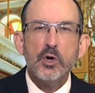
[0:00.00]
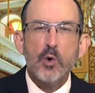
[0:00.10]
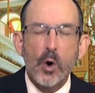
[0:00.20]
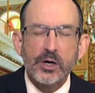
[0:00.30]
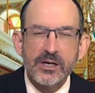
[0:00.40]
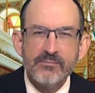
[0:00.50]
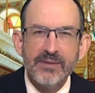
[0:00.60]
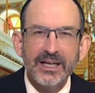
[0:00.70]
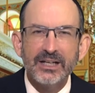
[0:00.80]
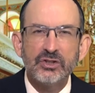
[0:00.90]
who are
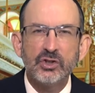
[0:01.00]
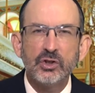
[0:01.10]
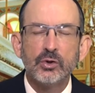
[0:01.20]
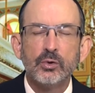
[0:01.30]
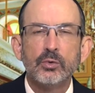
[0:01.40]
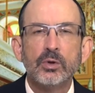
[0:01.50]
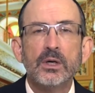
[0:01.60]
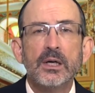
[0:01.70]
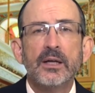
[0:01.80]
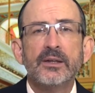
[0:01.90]
committed to
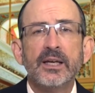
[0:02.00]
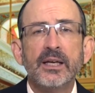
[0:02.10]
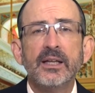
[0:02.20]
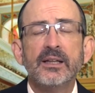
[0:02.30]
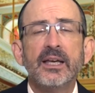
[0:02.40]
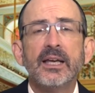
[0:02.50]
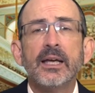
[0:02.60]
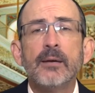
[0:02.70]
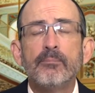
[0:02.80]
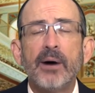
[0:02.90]
the, the
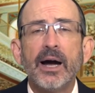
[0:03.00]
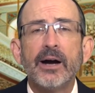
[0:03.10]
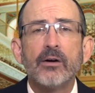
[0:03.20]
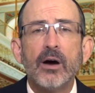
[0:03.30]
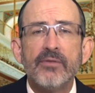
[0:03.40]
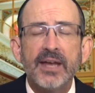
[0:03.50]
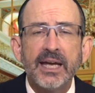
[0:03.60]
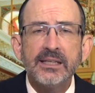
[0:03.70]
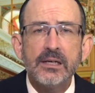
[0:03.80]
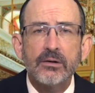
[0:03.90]
empire of the
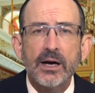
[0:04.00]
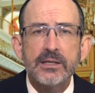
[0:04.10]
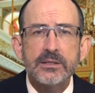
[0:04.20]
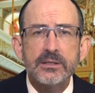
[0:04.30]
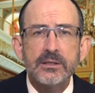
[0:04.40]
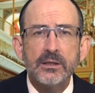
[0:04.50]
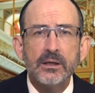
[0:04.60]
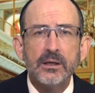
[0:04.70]
Antichrist,